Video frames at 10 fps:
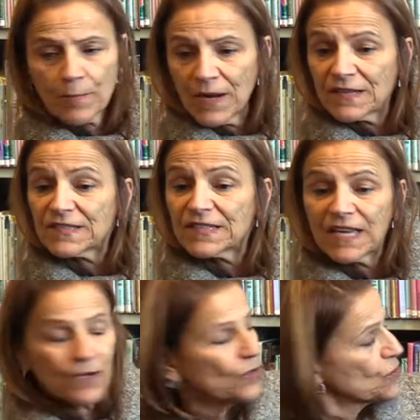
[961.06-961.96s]
bugs
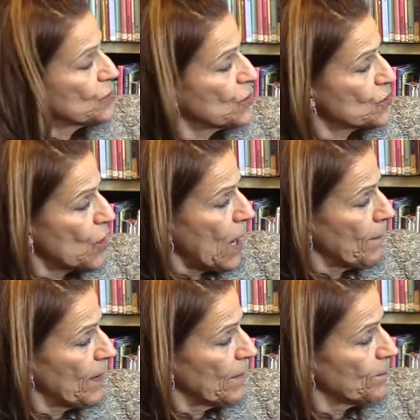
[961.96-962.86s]
skittered to the
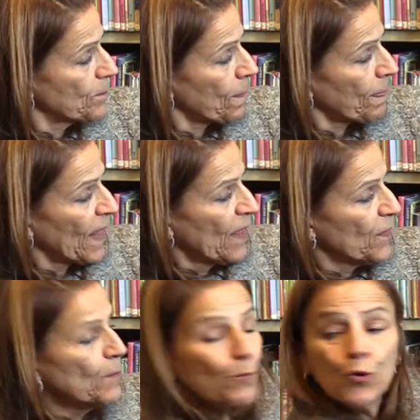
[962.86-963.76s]
top.
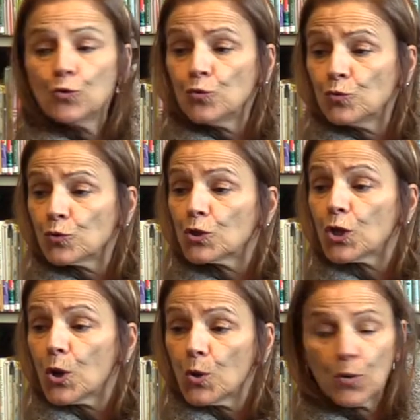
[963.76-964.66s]
The moon
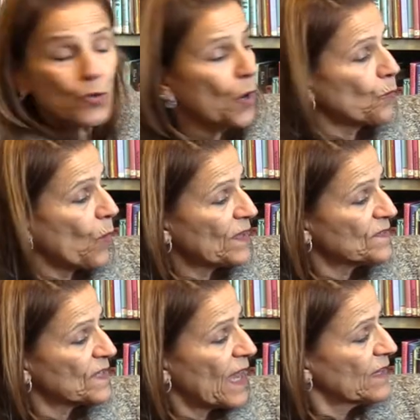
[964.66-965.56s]
glowed on one
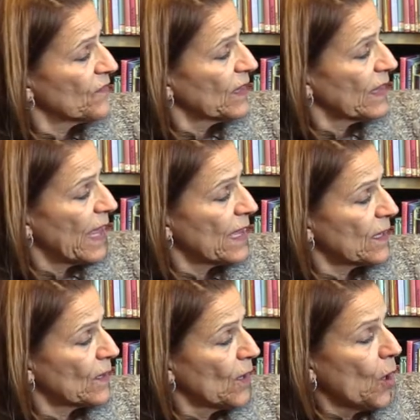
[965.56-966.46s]
side of the
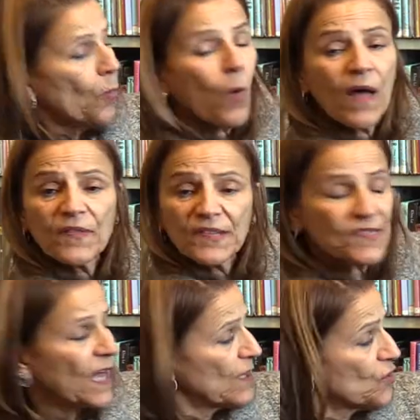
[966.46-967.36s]
lake, while the
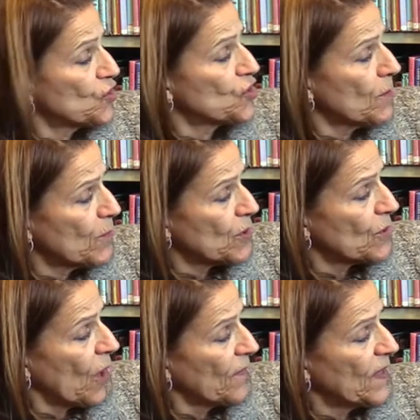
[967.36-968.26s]
sun shimmered
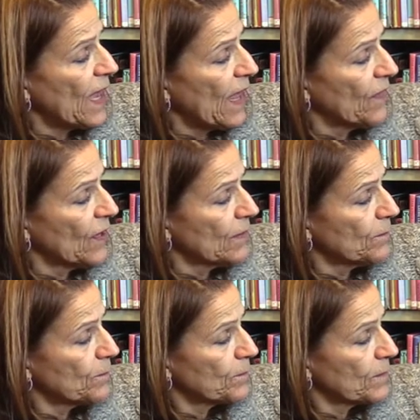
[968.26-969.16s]
on the other.
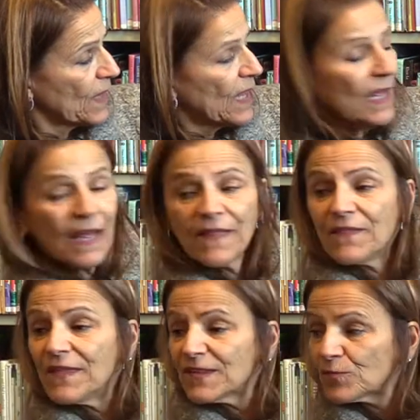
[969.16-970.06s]

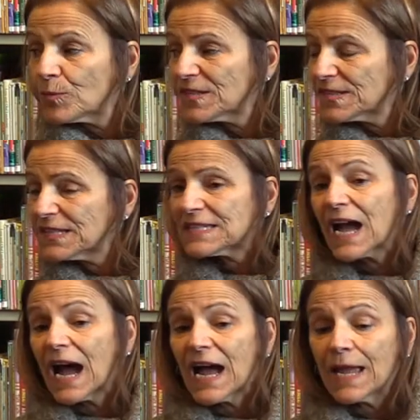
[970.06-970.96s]
This was the
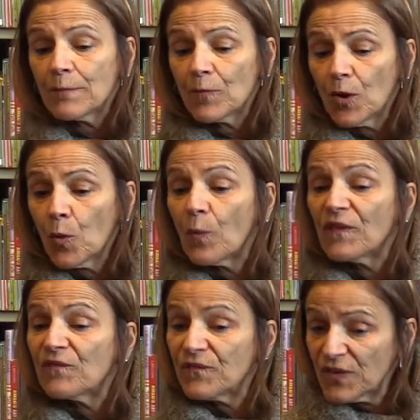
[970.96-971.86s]
time
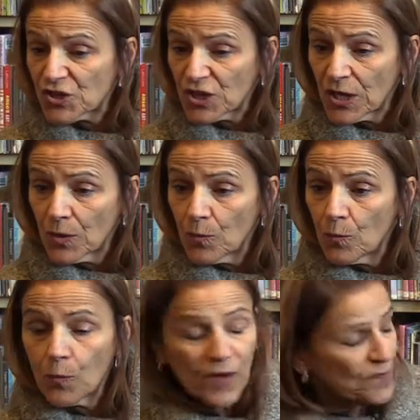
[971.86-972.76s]
when fishing
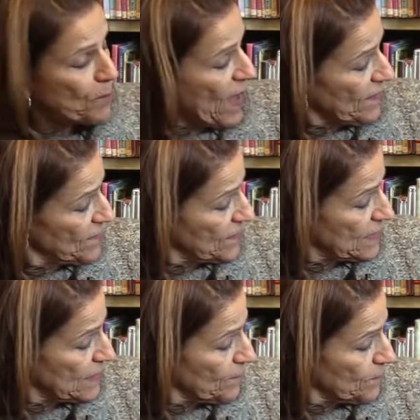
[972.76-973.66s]
was best.